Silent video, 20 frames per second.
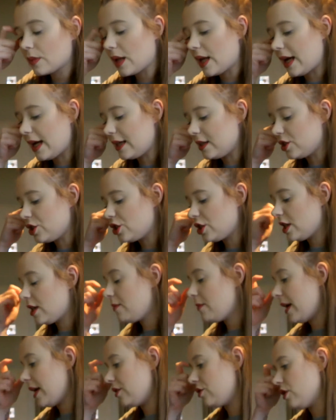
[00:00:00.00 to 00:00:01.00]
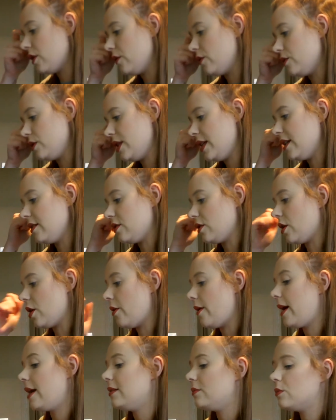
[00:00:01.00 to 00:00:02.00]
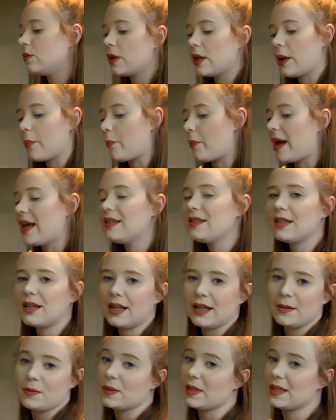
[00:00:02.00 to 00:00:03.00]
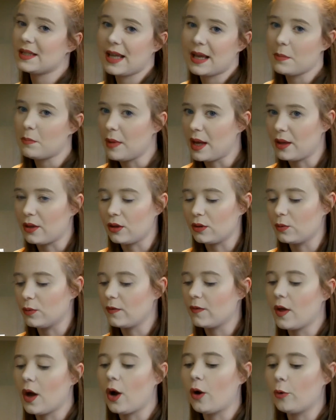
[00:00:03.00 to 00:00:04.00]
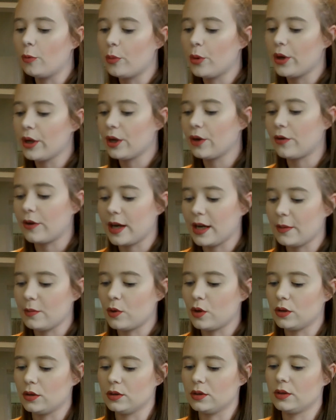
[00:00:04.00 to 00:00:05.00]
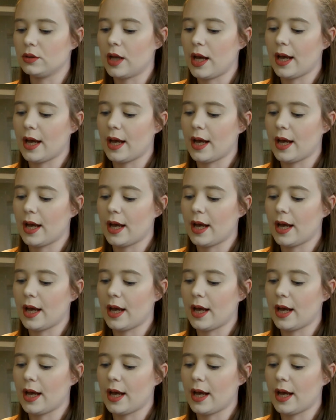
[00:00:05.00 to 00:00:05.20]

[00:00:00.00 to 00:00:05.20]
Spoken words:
and she made truffles years ago, and basically it was the same method with the whole putting cream on